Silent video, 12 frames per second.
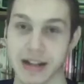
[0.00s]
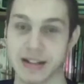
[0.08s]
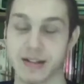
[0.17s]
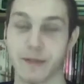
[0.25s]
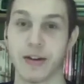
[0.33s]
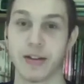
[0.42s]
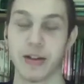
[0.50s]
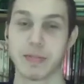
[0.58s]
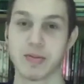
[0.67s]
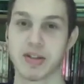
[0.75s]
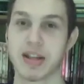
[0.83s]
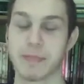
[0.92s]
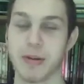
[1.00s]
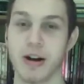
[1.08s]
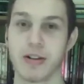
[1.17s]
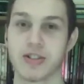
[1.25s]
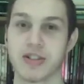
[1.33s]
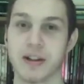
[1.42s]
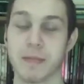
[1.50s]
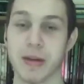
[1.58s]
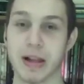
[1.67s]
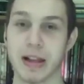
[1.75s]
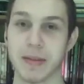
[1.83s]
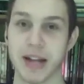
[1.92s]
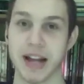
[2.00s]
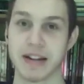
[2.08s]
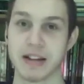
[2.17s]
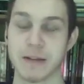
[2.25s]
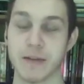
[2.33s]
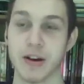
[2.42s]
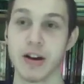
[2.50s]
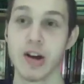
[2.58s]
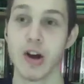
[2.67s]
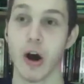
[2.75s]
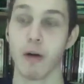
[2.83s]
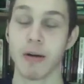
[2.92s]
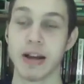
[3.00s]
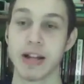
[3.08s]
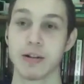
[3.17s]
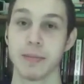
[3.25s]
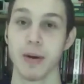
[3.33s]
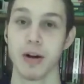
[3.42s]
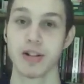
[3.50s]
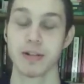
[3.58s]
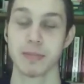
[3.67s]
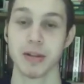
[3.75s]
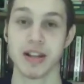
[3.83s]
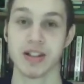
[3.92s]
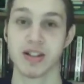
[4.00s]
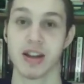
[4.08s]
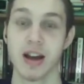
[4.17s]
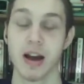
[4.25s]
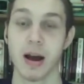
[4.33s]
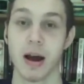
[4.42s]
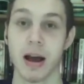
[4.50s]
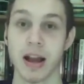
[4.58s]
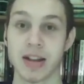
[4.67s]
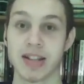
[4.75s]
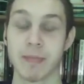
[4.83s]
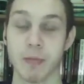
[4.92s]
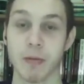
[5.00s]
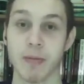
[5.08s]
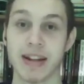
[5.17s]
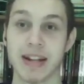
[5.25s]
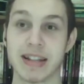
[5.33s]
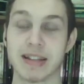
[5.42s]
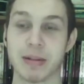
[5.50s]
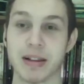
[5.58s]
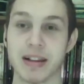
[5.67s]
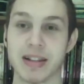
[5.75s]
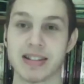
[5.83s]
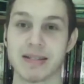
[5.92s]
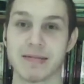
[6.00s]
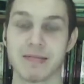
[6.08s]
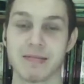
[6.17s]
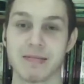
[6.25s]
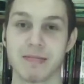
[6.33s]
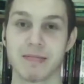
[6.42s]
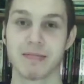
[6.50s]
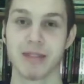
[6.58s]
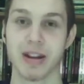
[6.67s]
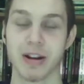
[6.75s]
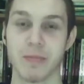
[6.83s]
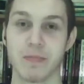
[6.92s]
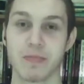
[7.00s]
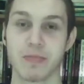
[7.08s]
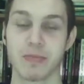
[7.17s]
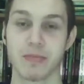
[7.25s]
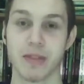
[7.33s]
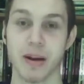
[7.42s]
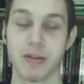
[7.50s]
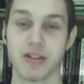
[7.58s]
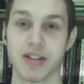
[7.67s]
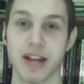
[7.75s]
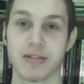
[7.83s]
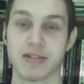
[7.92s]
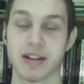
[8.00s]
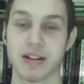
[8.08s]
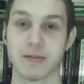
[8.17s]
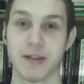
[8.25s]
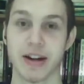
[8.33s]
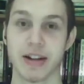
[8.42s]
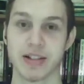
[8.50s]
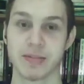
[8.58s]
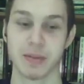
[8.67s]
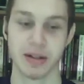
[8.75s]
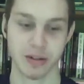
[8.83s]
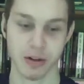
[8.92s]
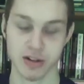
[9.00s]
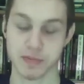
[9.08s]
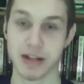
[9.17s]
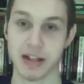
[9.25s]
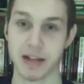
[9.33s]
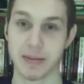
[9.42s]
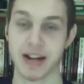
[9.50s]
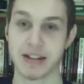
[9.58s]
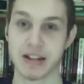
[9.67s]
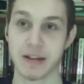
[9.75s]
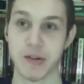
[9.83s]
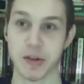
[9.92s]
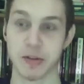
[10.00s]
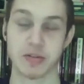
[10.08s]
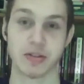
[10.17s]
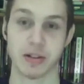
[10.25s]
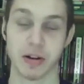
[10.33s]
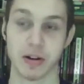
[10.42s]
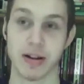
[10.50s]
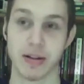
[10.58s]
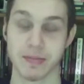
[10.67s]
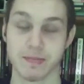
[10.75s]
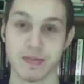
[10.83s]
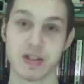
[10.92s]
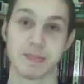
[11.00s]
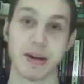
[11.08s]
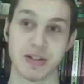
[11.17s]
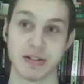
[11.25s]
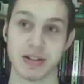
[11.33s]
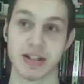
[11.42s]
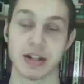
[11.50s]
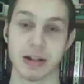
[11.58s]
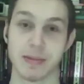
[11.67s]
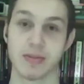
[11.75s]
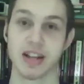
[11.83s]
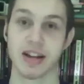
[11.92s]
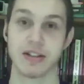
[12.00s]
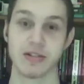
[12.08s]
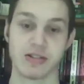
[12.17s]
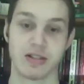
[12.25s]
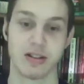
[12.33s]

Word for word: the funny thing about the hypocrisy of B L M and Antifa. Oh, we need to abolish the police, except when we need the police. You know, double standards at its finest. But of course, B L M and Antifa, they're, they're specialists at double standards.